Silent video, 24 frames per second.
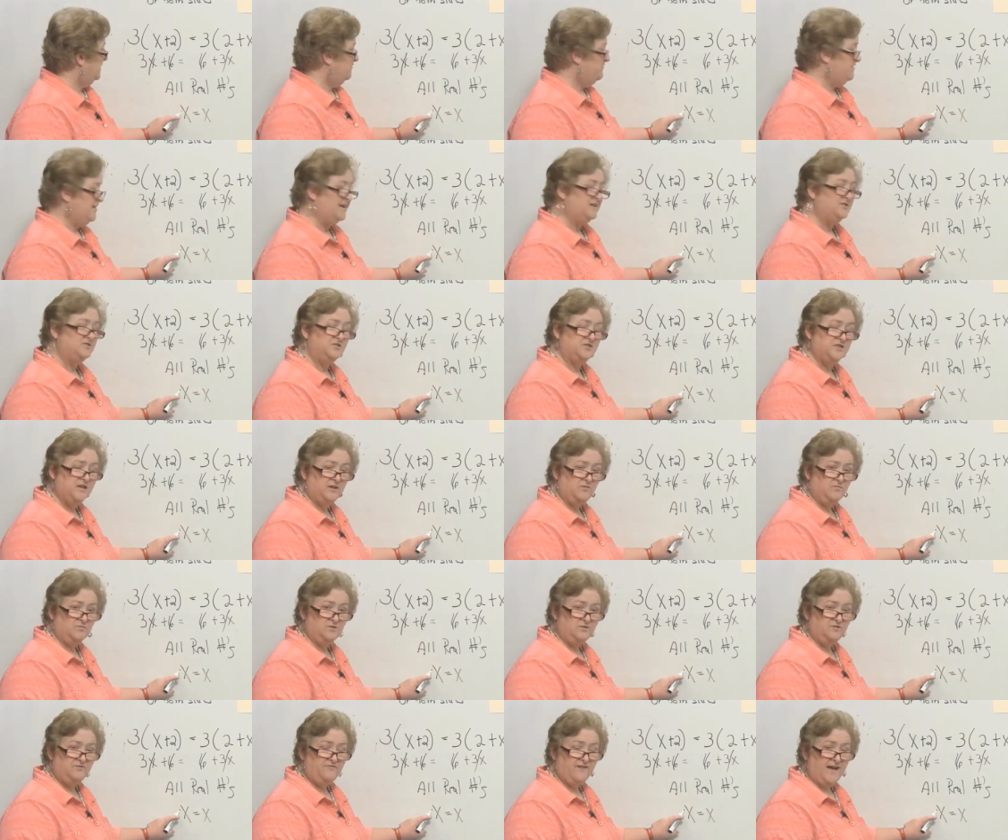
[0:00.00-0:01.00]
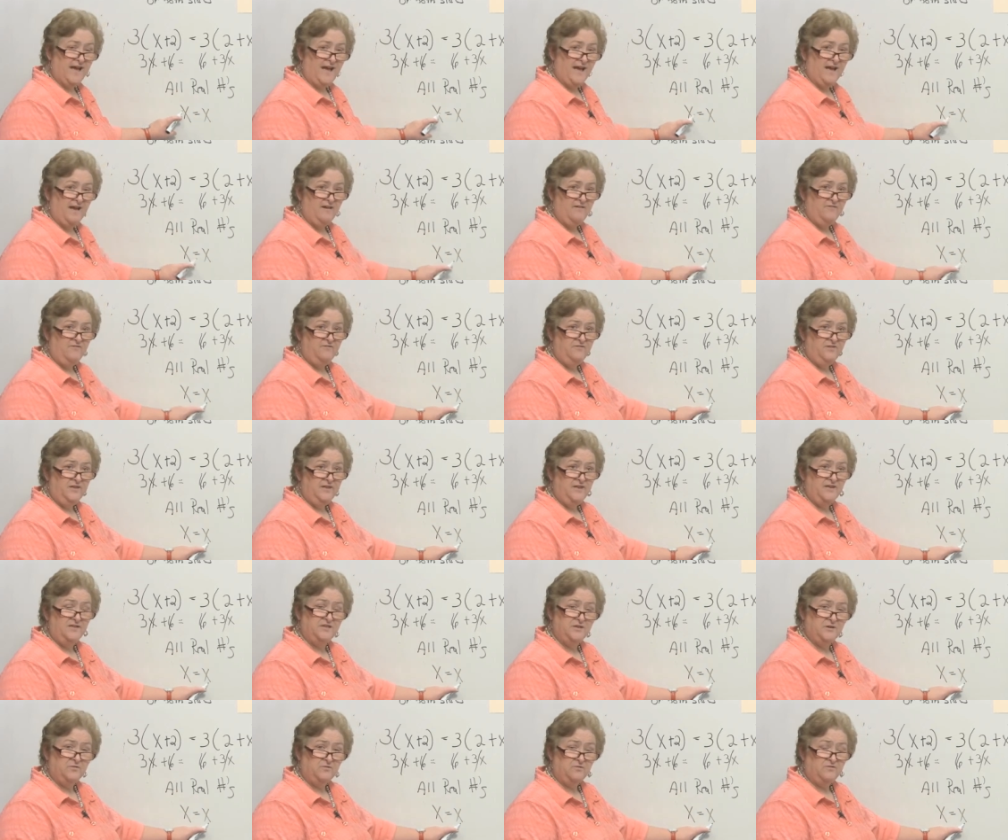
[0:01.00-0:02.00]
x is equal to 5, then
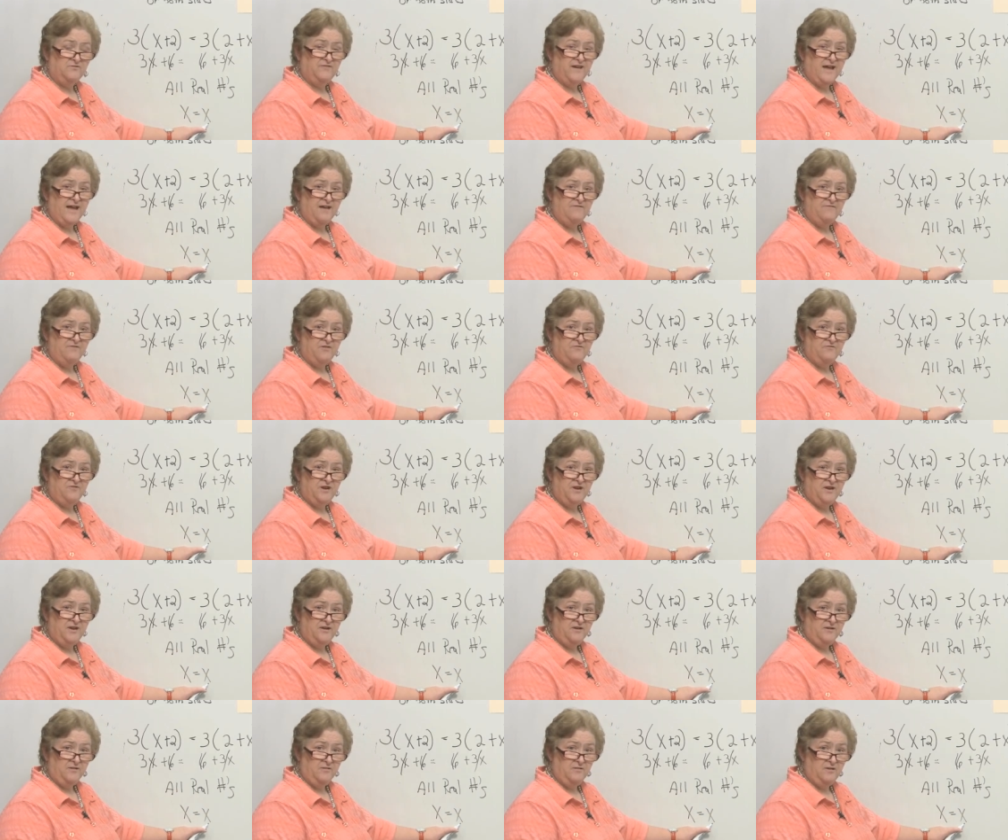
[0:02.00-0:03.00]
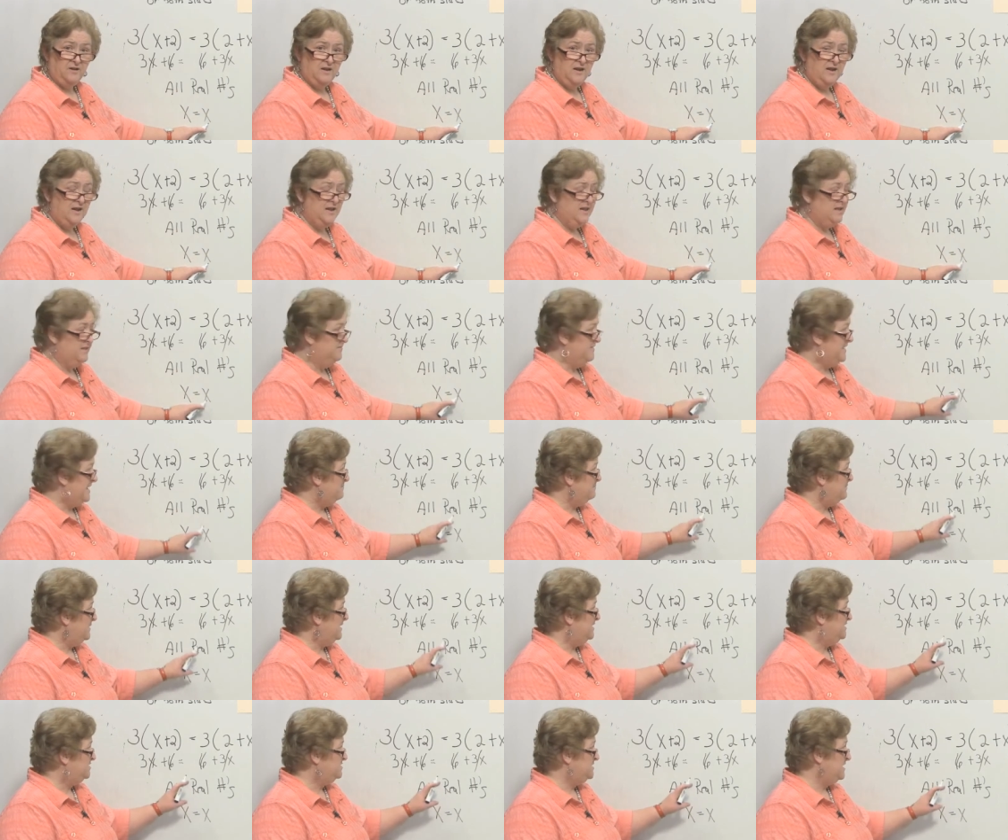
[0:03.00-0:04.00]
it's equal to 5 over here. That
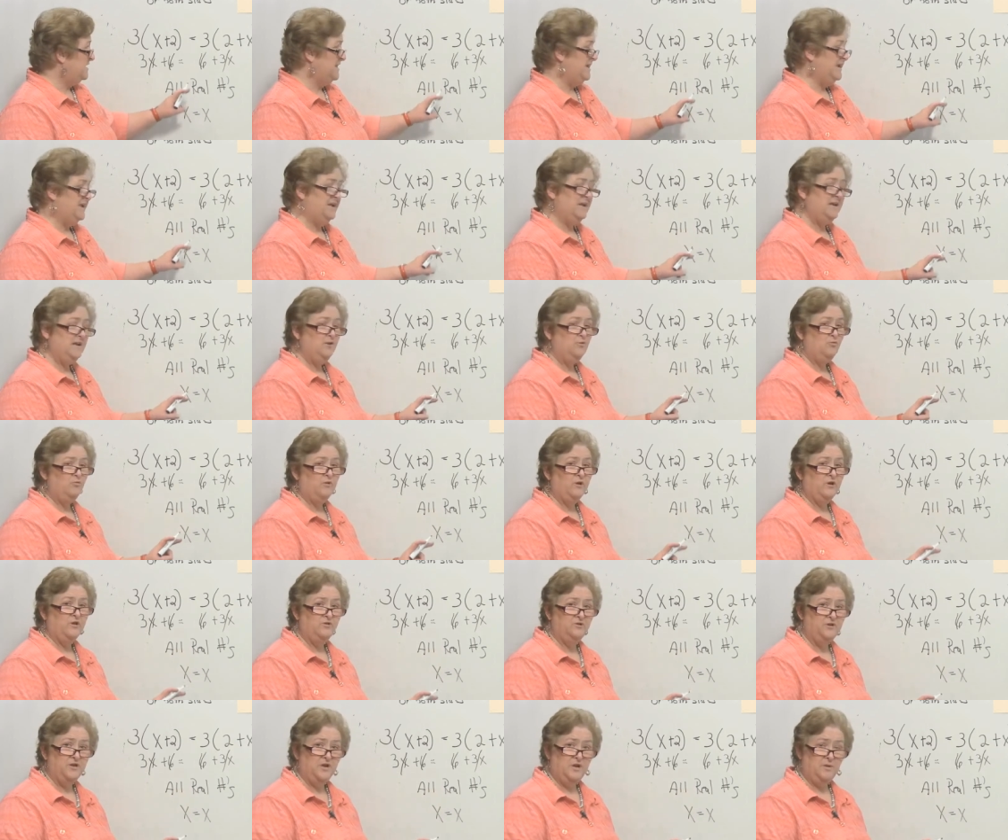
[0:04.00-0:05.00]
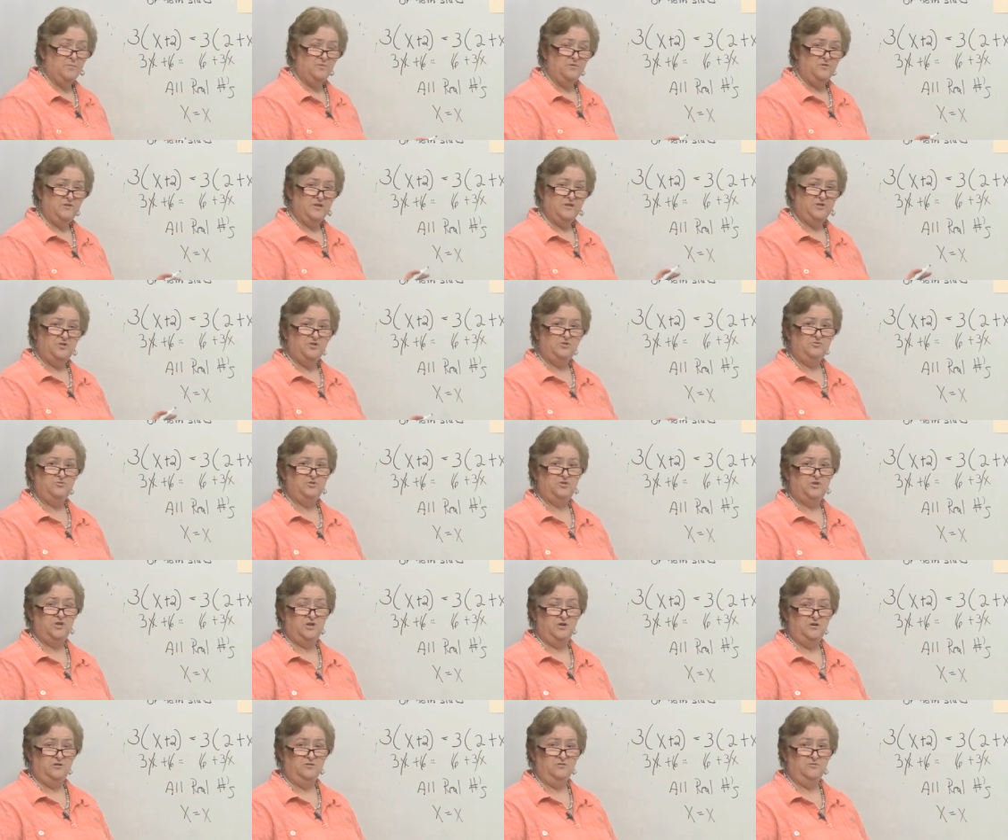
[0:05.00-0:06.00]
means that any real number that you
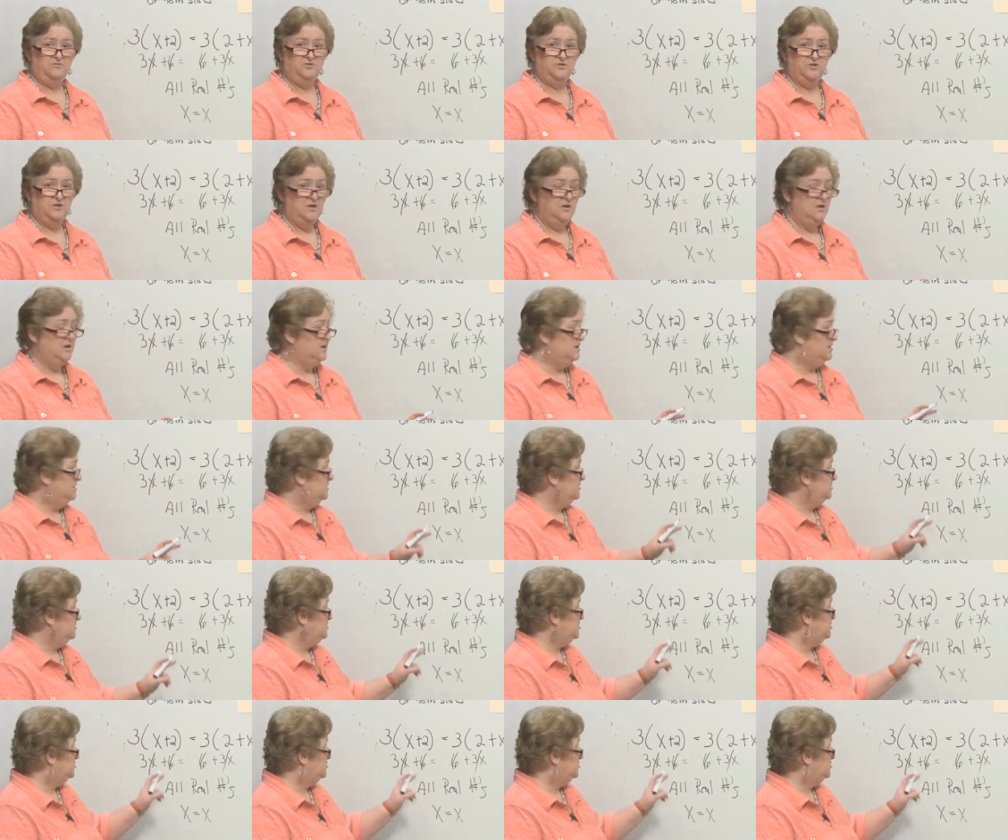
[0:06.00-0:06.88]
choose to